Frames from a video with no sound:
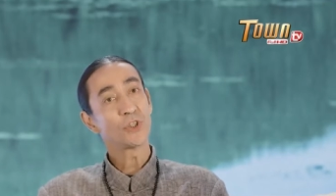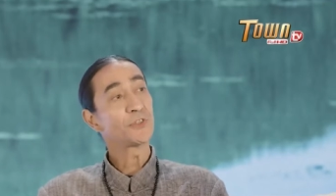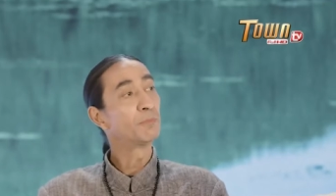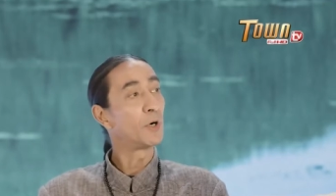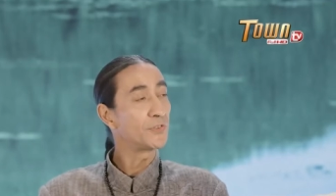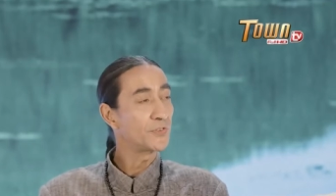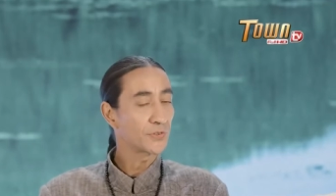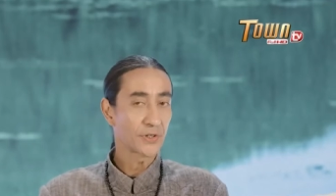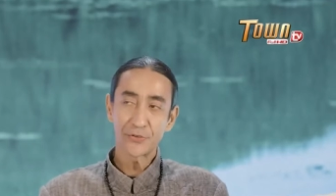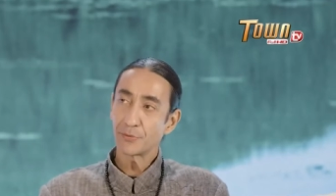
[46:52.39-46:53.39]
just bought
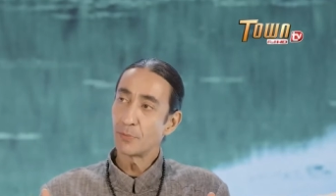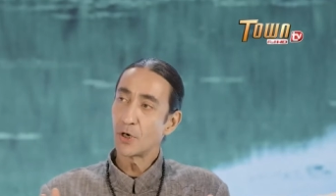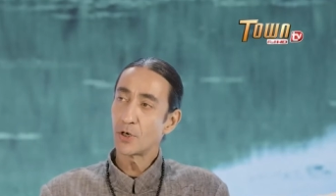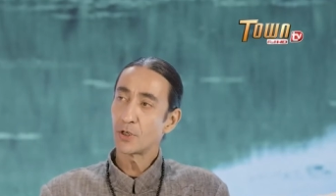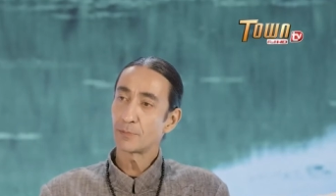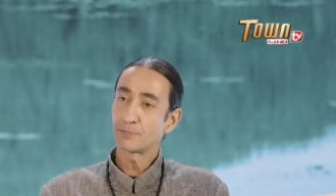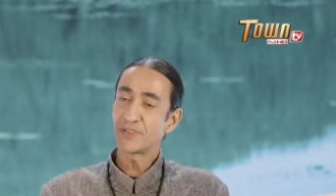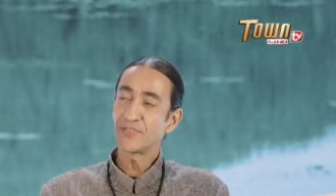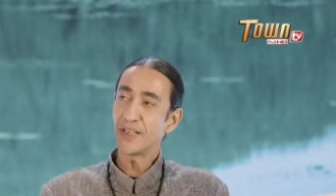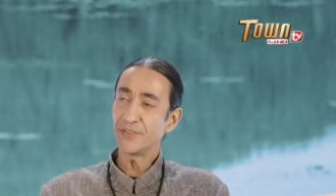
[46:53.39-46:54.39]
a small
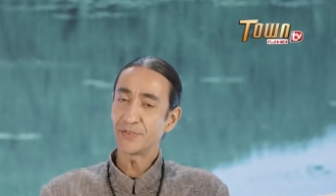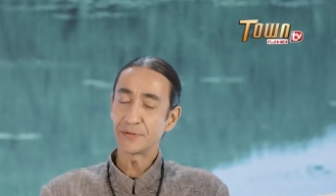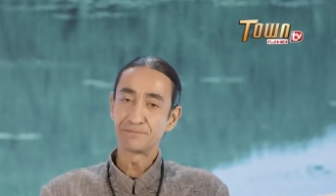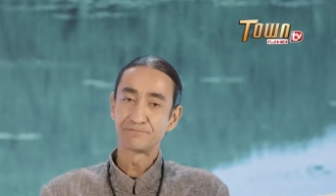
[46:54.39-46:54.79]
business.